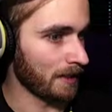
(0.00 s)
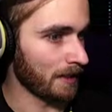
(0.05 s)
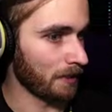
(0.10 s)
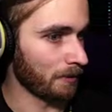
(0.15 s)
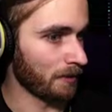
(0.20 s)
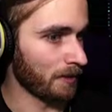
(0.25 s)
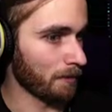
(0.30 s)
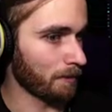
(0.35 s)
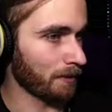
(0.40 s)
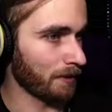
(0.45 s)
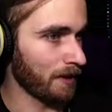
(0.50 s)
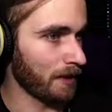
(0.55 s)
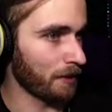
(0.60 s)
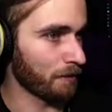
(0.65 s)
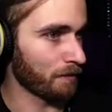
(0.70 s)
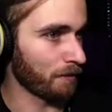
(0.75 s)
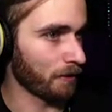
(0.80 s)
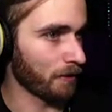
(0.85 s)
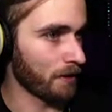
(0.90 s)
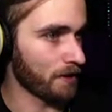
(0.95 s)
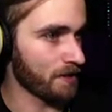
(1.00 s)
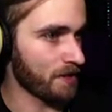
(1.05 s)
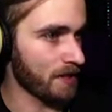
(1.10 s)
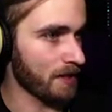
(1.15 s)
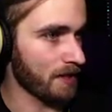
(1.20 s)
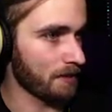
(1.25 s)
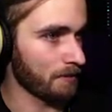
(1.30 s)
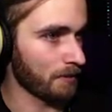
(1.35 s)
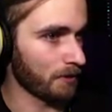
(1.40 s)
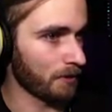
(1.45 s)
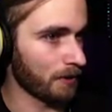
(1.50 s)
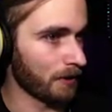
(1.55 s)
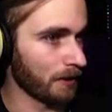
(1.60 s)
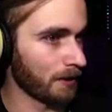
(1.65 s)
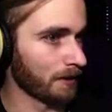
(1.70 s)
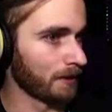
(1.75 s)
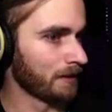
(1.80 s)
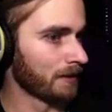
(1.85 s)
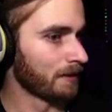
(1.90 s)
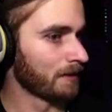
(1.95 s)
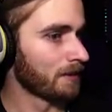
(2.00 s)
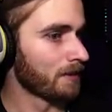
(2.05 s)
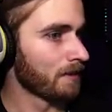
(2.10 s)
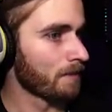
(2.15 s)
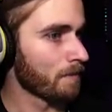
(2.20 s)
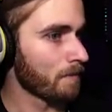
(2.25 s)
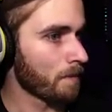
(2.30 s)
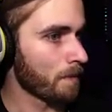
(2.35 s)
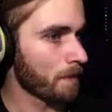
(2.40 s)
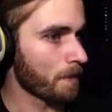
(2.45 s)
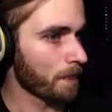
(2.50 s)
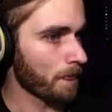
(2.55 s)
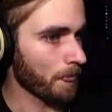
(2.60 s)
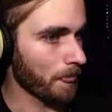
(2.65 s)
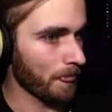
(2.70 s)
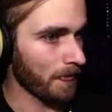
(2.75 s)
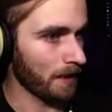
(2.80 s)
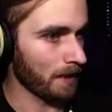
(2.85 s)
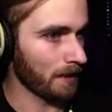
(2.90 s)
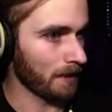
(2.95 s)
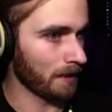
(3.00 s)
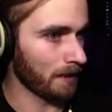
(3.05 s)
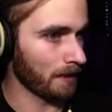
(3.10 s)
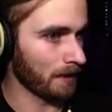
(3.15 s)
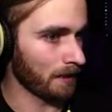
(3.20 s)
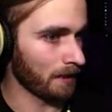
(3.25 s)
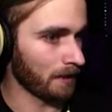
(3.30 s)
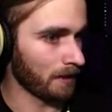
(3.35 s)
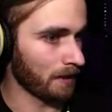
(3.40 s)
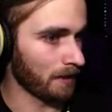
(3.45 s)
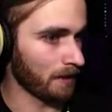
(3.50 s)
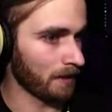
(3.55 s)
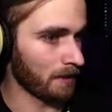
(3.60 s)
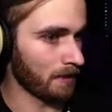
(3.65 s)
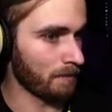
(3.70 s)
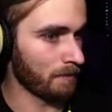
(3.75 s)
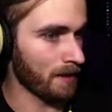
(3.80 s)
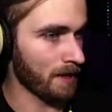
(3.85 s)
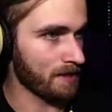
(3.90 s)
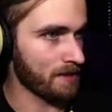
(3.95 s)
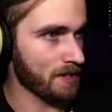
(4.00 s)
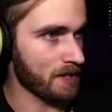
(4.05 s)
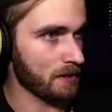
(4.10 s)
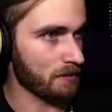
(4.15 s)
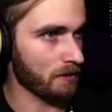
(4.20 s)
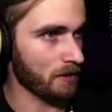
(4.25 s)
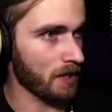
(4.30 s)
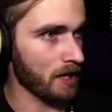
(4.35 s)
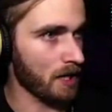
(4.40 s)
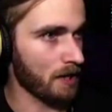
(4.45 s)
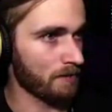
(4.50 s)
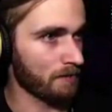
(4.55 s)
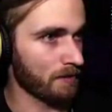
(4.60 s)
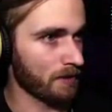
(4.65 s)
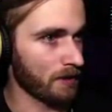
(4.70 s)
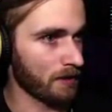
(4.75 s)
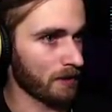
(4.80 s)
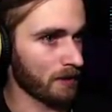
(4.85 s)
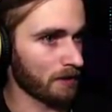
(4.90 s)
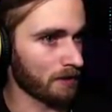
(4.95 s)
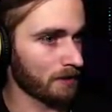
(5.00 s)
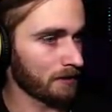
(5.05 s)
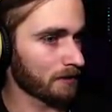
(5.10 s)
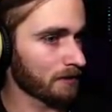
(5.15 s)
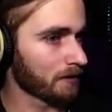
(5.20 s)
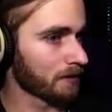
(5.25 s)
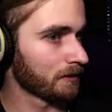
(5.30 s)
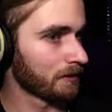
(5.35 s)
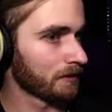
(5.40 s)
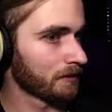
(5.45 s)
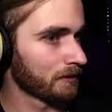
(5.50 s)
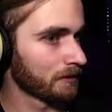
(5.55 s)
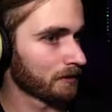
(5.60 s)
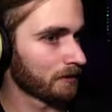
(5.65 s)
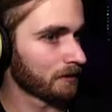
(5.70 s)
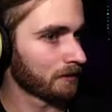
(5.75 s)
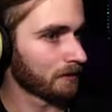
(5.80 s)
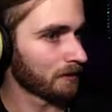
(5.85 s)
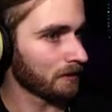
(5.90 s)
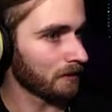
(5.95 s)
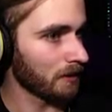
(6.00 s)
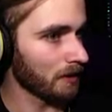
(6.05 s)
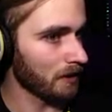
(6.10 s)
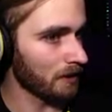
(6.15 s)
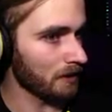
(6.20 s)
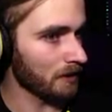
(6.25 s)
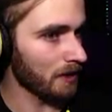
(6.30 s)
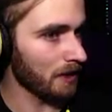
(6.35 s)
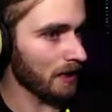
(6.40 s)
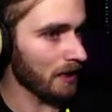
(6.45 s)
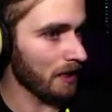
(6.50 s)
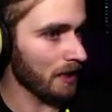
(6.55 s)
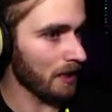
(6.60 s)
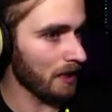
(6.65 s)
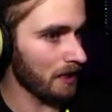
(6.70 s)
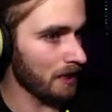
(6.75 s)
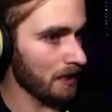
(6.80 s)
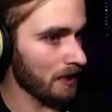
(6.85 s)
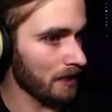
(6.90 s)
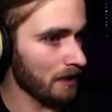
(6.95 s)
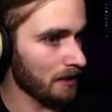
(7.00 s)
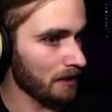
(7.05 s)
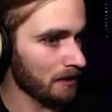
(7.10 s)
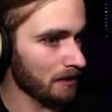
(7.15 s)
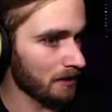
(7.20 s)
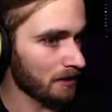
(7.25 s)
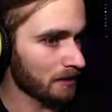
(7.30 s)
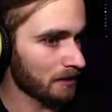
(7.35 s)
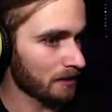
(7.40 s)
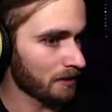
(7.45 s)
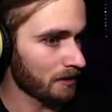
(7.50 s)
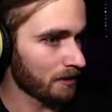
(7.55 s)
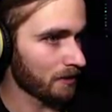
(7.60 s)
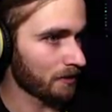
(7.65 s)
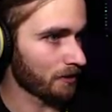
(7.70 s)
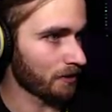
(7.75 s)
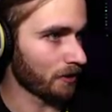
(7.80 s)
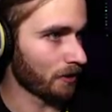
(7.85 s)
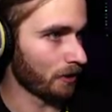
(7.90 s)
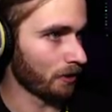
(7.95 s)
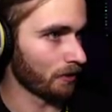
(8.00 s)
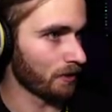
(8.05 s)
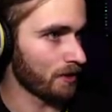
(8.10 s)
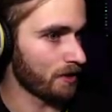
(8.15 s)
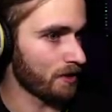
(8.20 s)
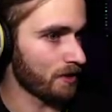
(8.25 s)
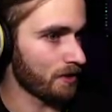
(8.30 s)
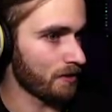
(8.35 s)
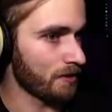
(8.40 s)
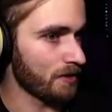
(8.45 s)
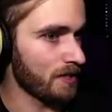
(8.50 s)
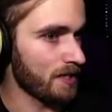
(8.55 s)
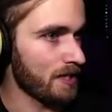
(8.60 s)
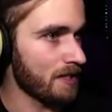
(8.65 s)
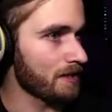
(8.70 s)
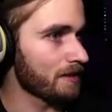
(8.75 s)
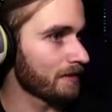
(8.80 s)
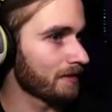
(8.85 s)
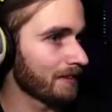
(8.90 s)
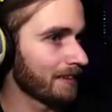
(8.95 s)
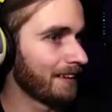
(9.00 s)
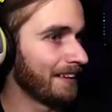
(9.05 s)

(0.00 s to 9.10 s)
I don't want to play in the forest anymore. Besties forever. Okay. Holy duty.